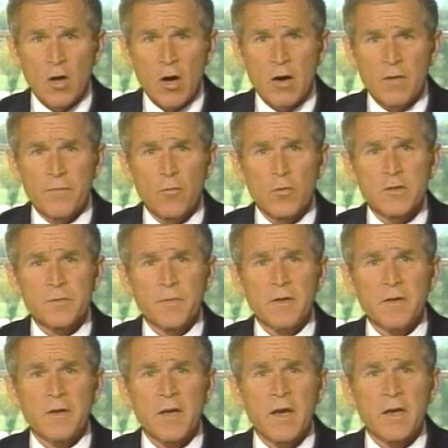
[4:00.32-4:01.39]
law enforcement
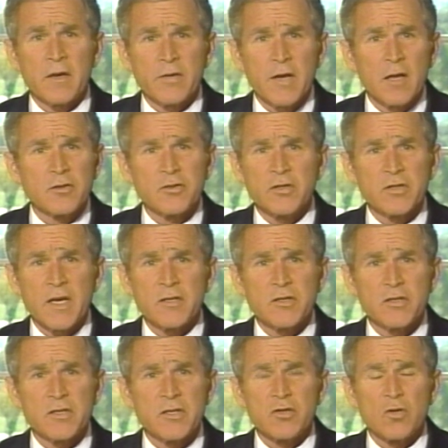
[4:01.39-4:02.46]
and intelligence
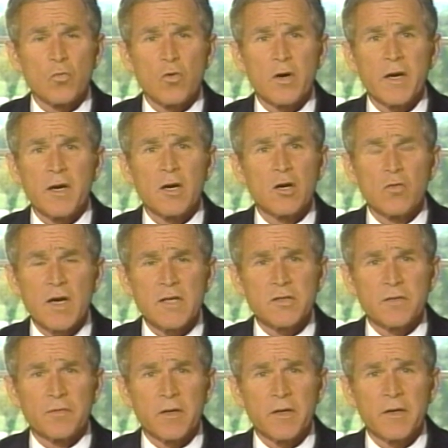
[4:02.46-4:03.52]
agencies are working
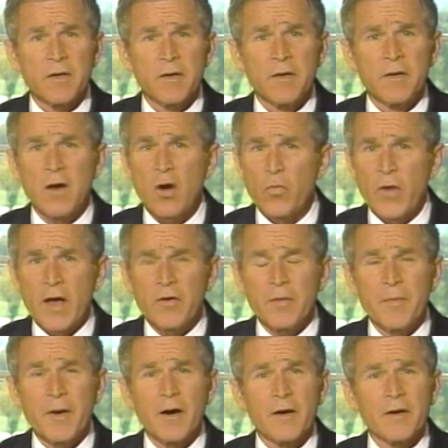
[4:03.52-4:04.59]
aggressively around
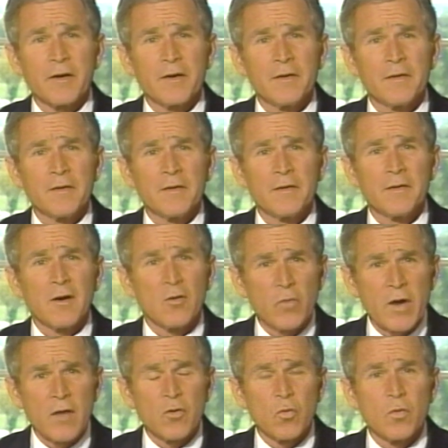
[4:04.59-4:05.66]
America,
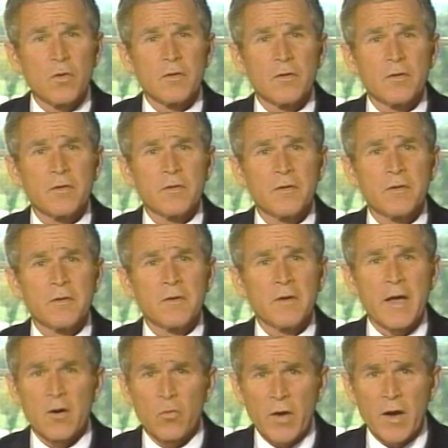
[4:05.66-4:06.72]
around the world,
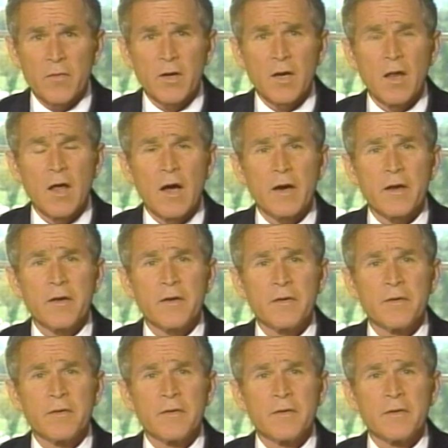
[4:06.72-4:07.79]
and around the clock.
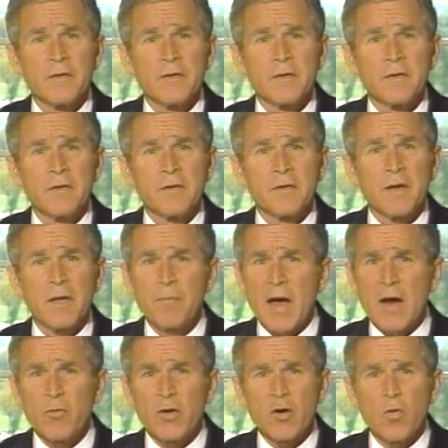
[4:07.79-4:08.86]
At my
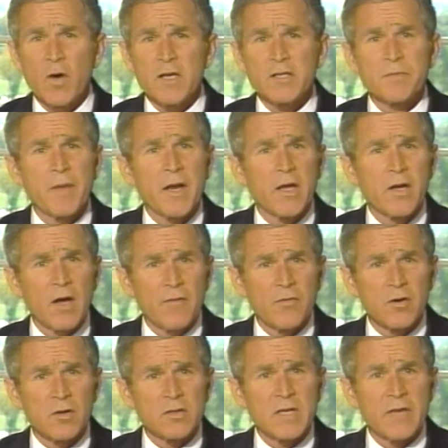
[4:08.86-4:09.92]
request, many
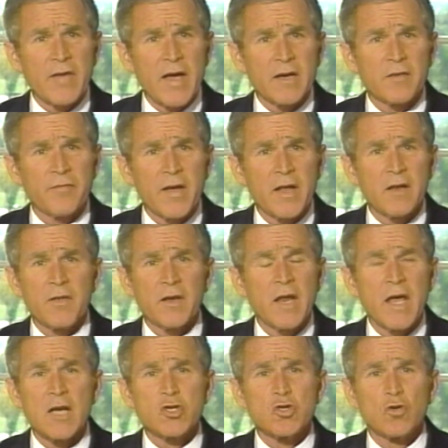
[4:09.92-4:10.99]
governors have activated the
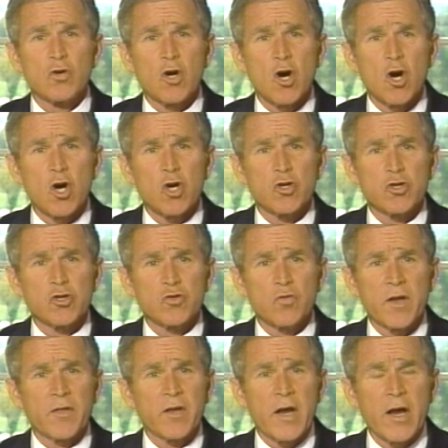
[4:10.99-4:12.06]
National Guard to
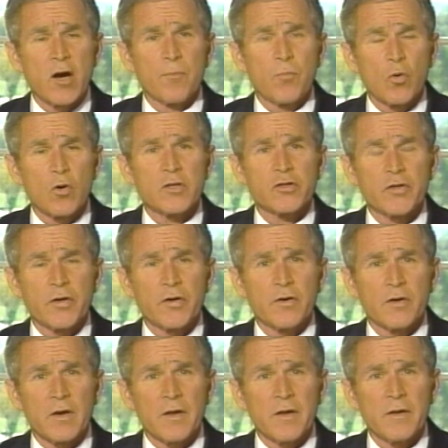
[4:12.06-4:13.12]
strengthen airport
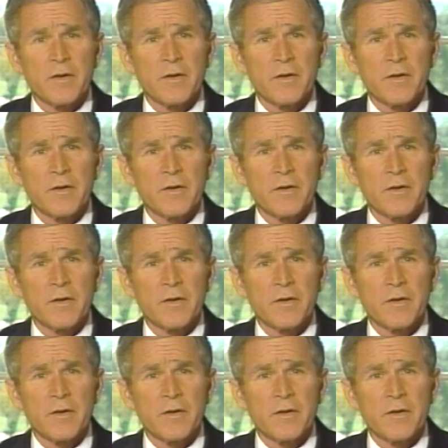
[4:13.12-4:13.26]
security.